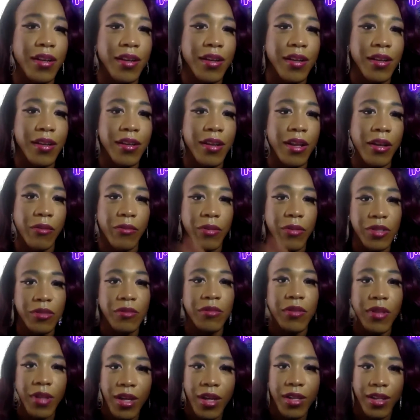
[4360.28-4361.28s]
like what
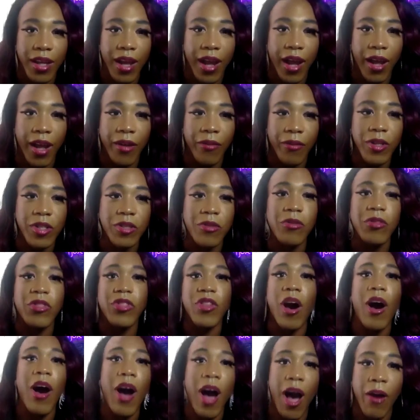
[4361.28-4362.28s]
you looked at, what you
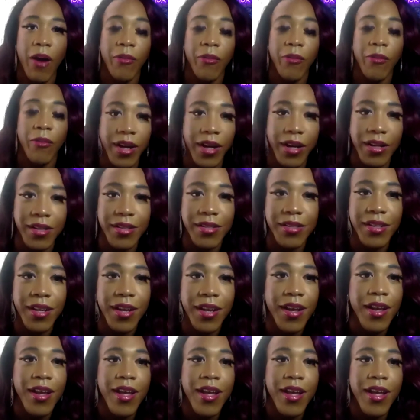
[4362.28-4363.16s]
thought I was.